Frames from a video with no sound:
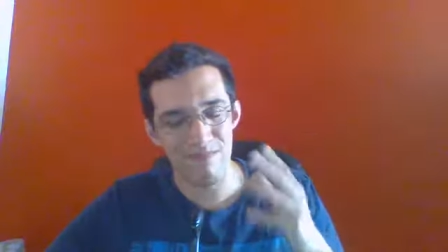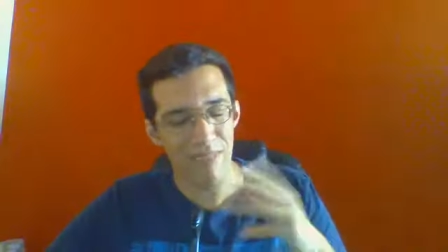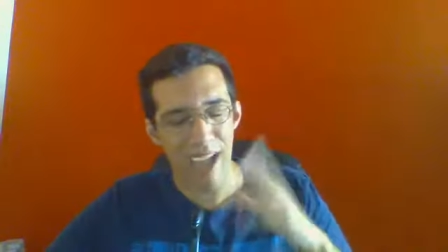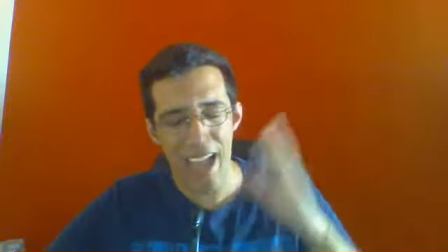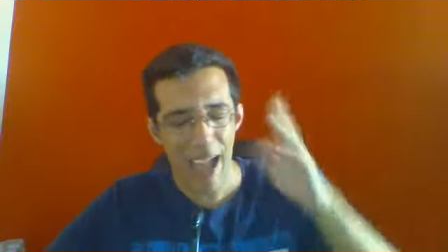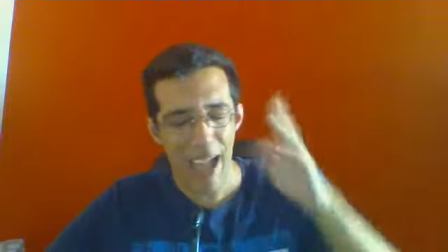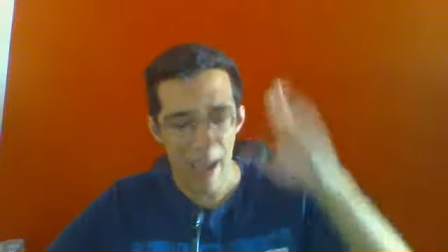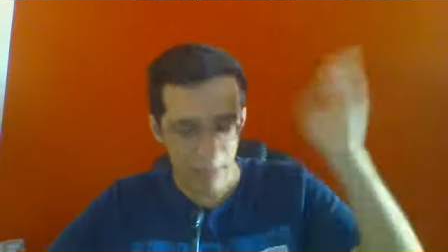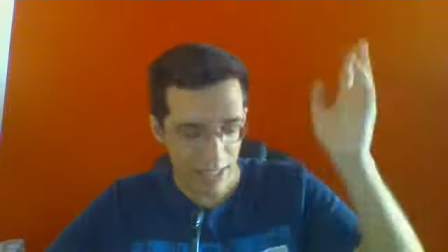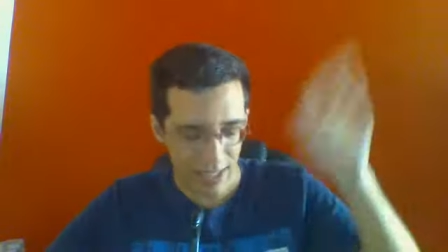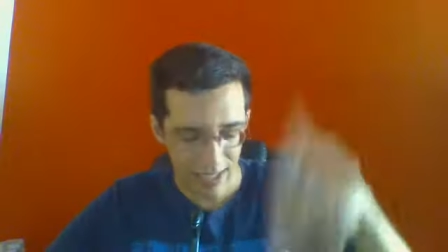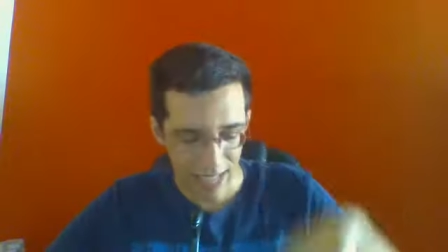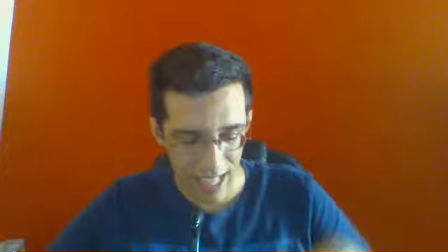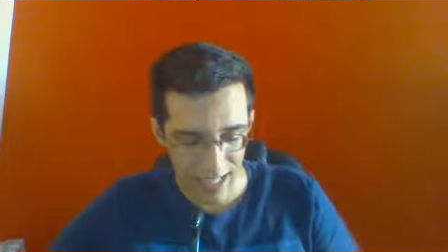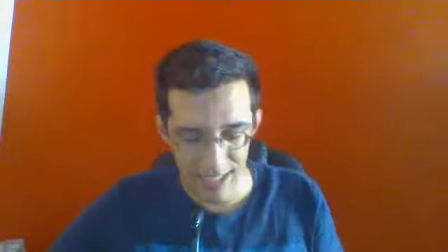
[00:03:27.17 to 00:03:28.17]
Ah, but
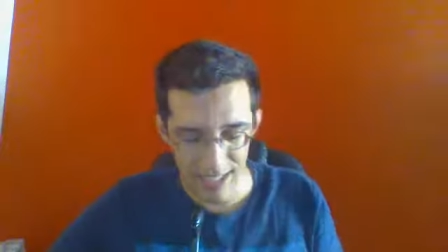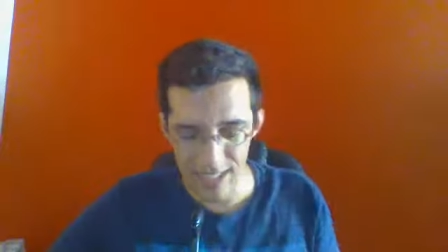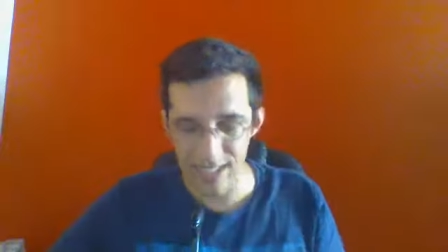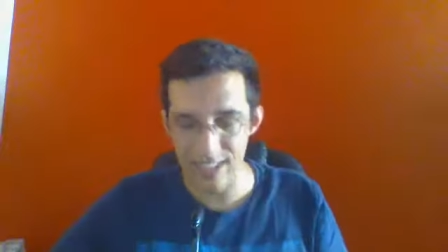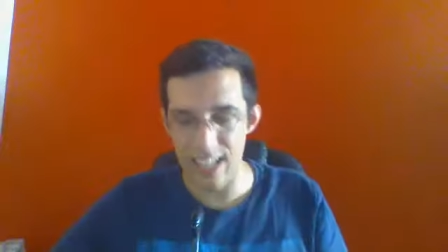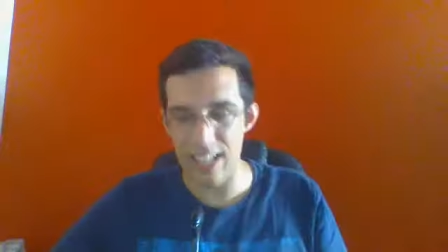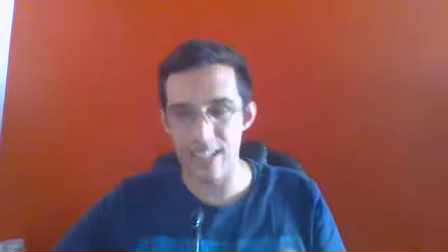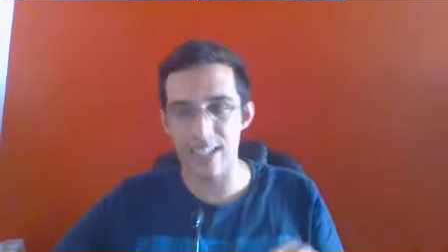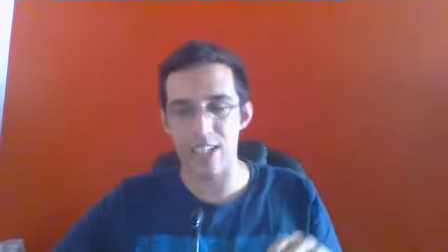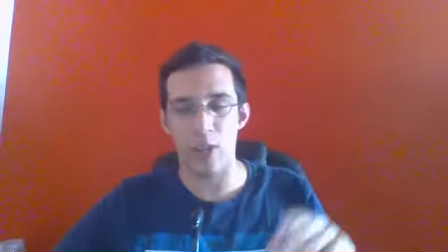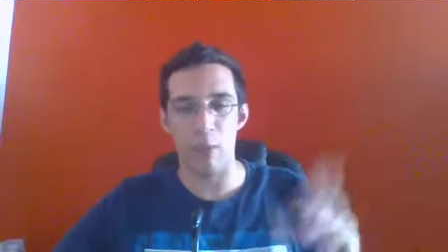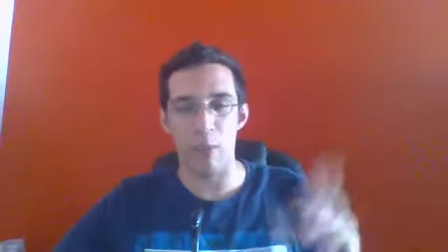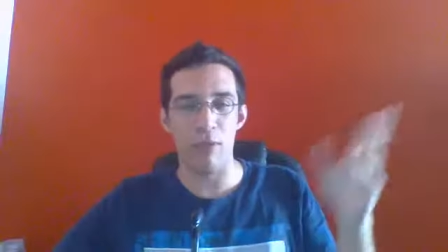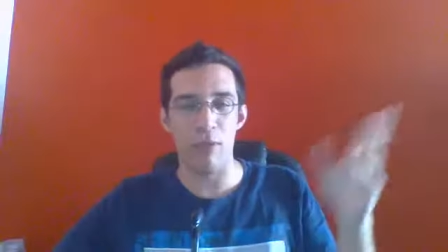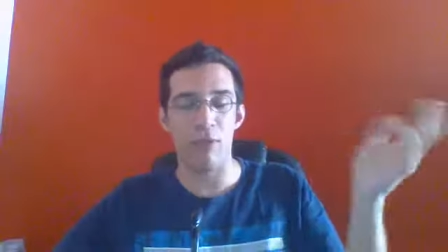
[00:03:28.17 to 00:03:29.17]
that's that's a
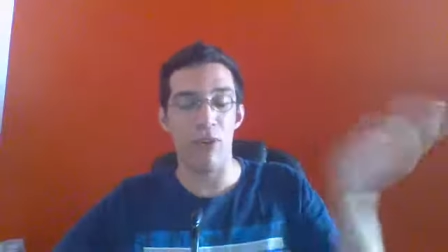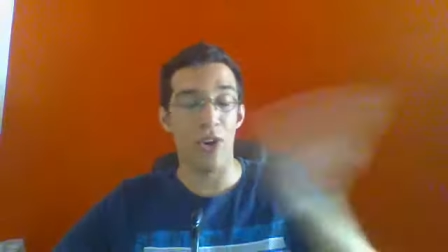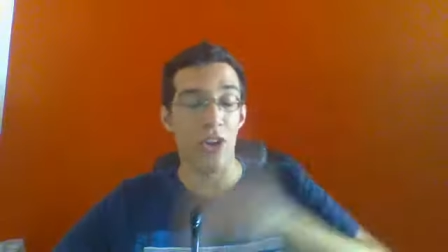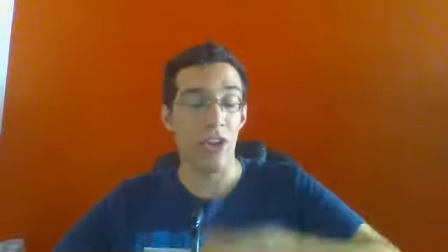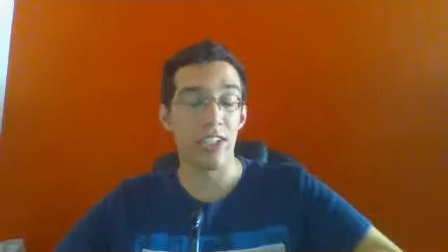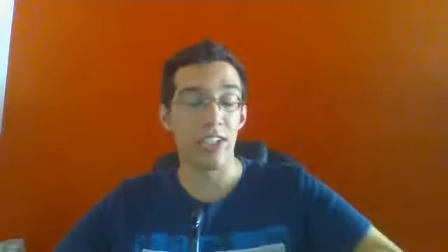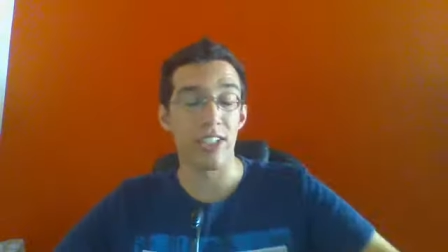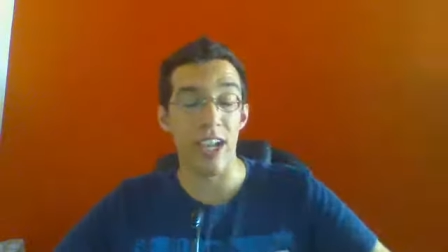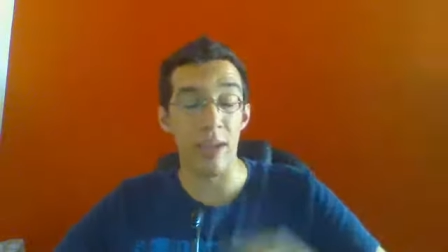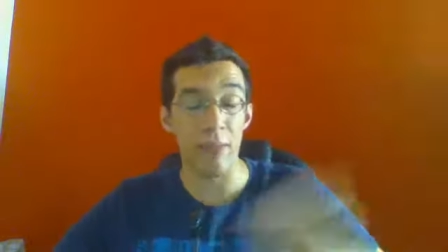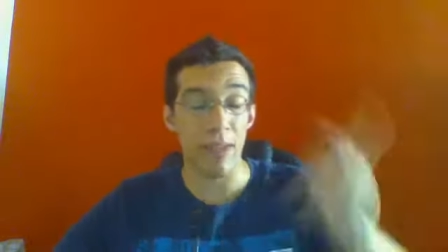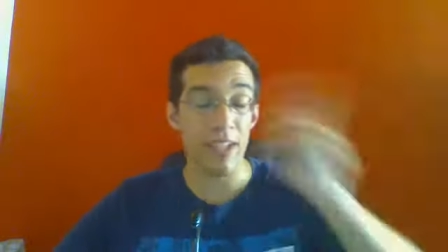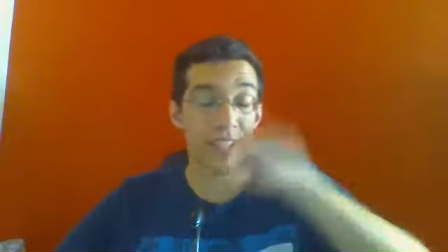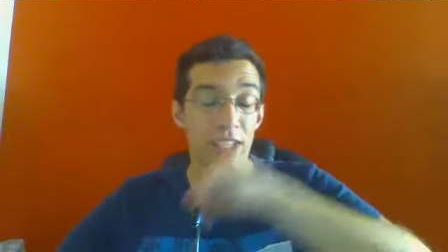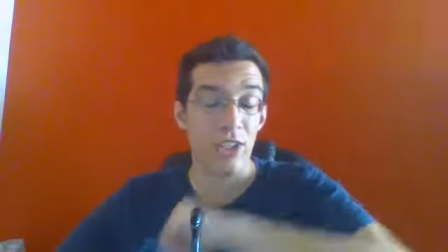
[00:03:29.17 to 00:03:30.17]
topic for another time.
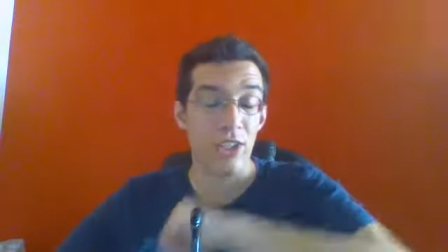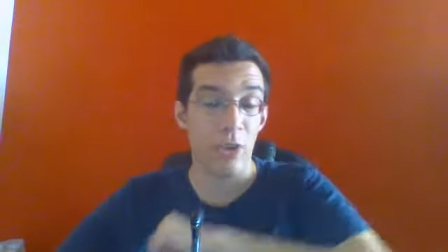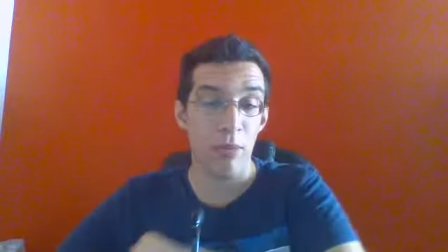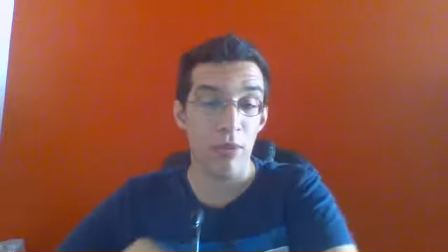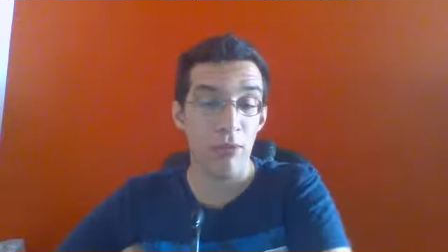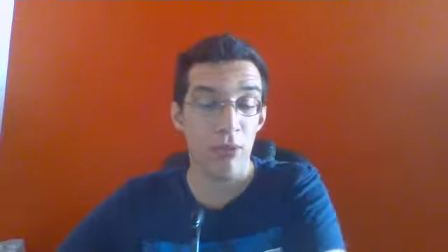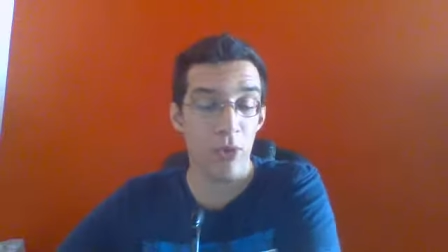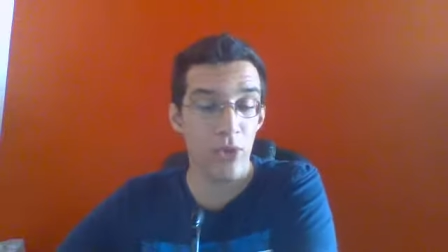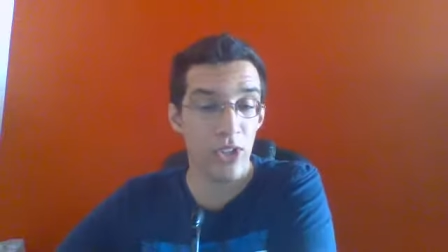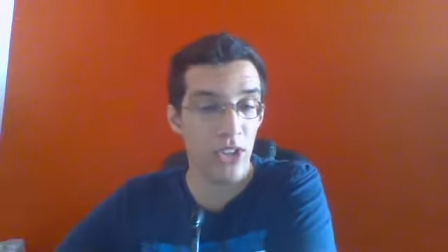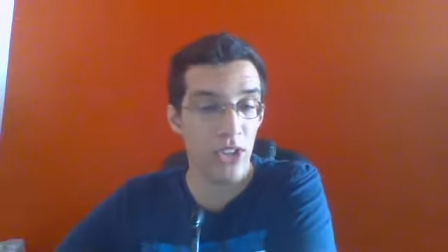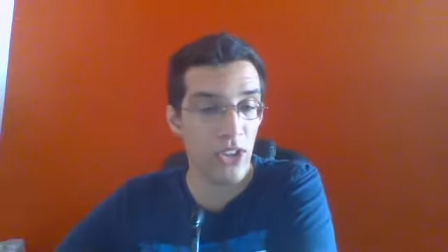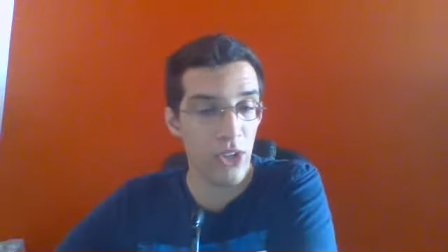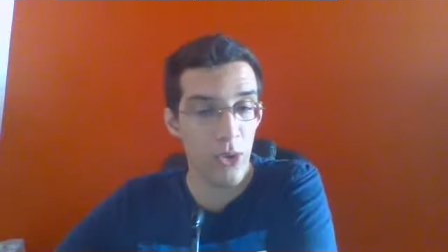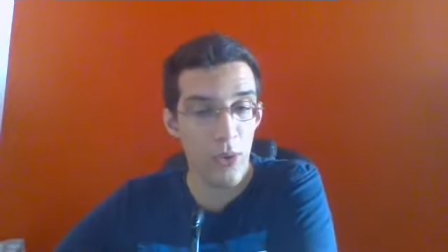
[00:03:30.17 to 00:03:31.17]
That's a topic for the
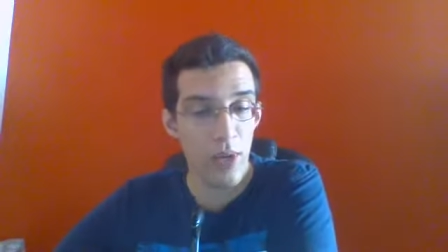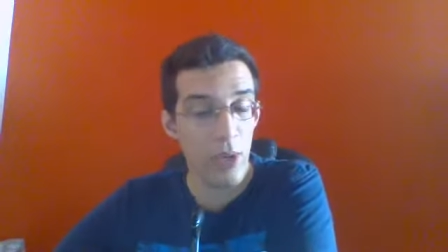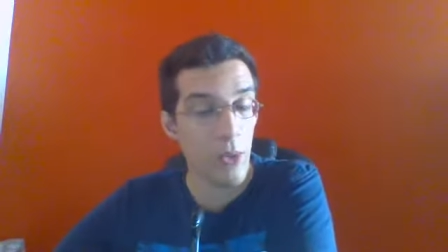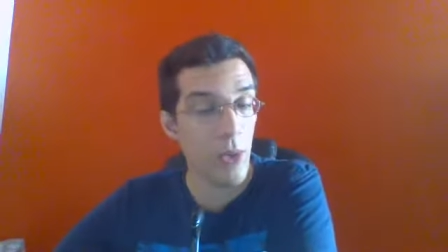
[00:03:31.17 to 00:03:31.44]
theory.